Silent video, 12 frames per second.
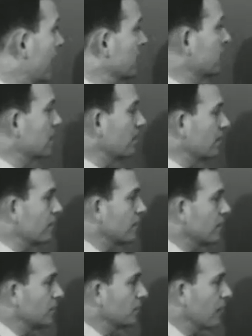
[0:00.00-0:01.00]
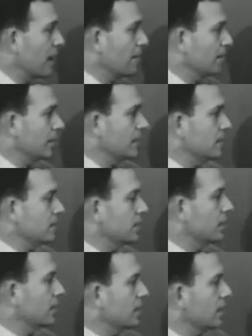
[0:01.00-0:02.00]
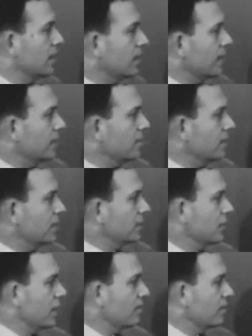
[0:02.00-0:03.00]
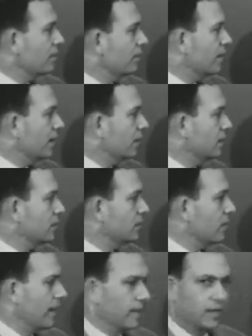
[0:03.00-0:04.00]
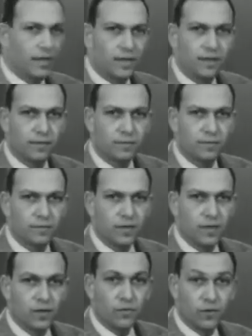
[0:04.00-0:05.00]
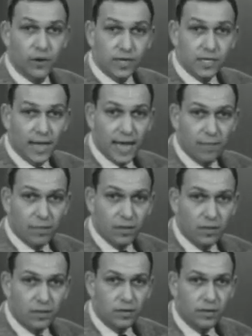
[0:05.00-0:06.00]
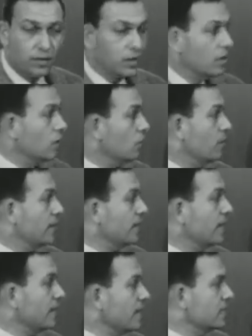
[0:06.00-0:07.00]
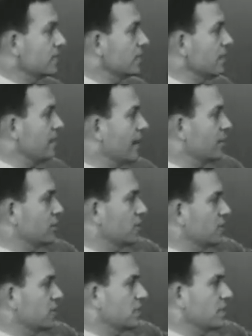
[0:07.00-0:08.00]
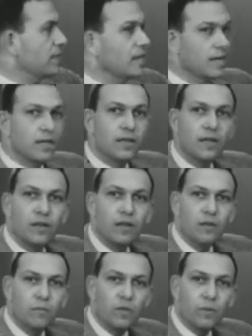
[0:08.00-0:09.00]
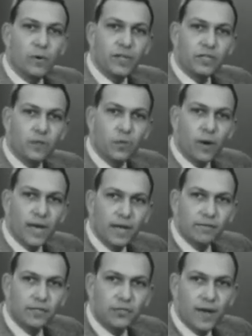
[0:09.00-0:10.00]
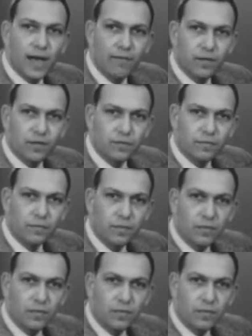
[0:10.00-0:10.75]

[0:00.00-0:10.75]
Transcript: Now, some of these properties can be determined fairly directly. For example, we can easily measure the speed with which the waves travel.